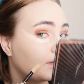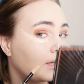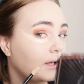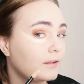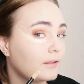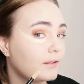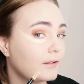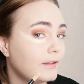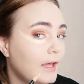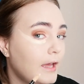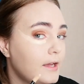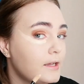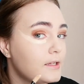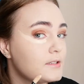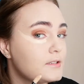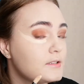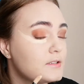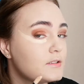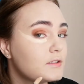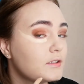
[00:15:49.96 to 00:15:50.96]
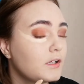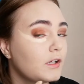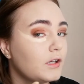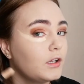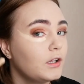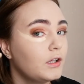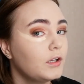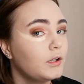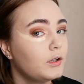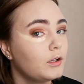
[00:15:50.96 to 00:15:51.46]
like that,
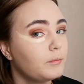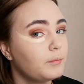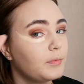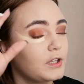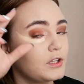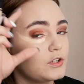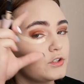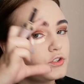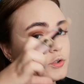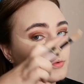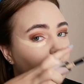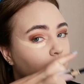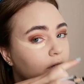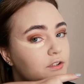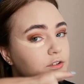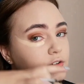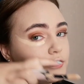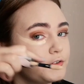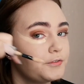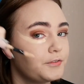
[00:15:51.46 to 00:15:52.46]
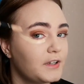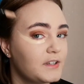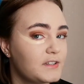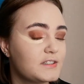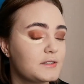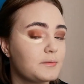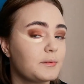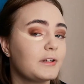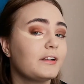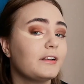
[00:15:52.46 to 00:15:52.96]
because you want your face
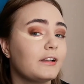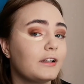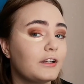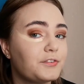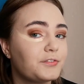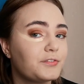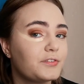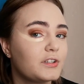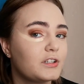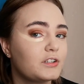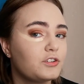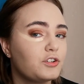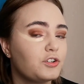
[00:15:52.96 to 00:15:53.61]
to be lifted.